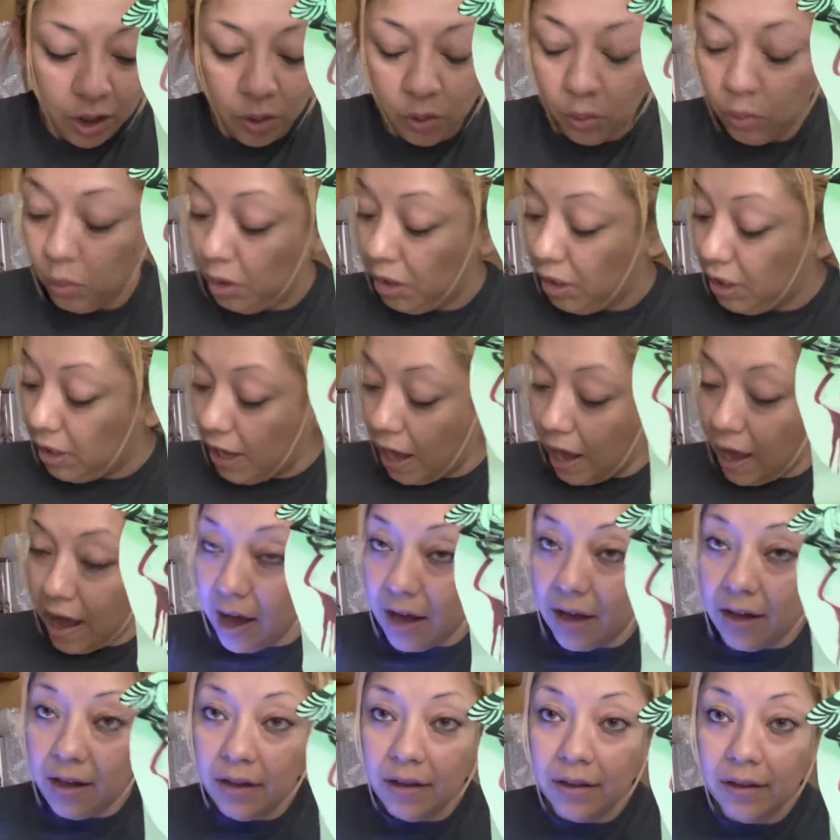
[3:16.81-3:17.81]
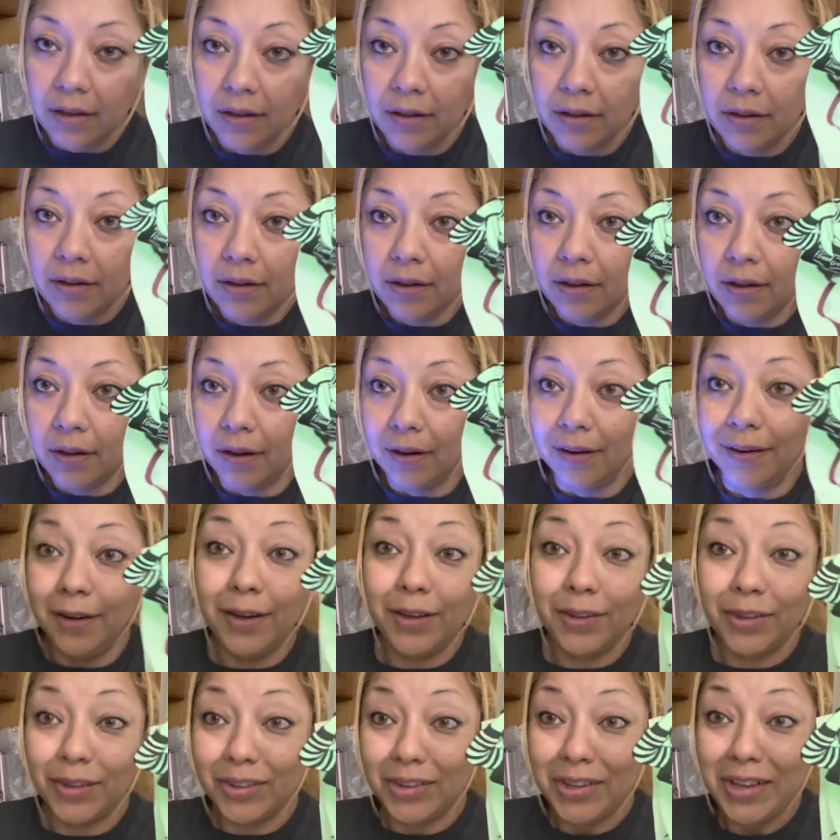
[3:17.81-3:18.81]
we got
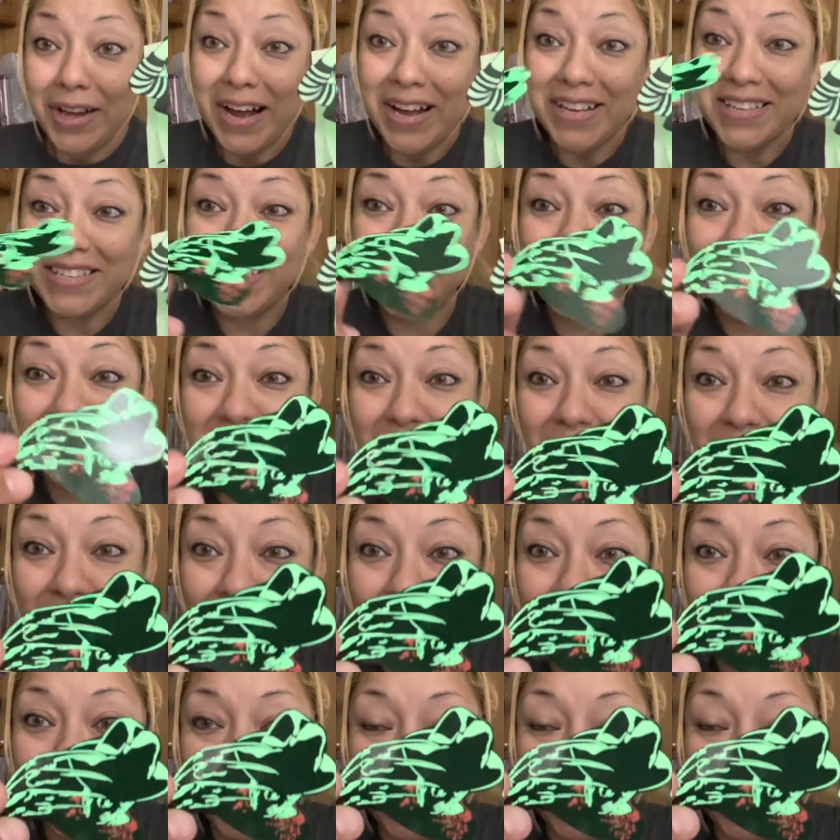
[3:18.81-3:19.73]
another classic, Freddy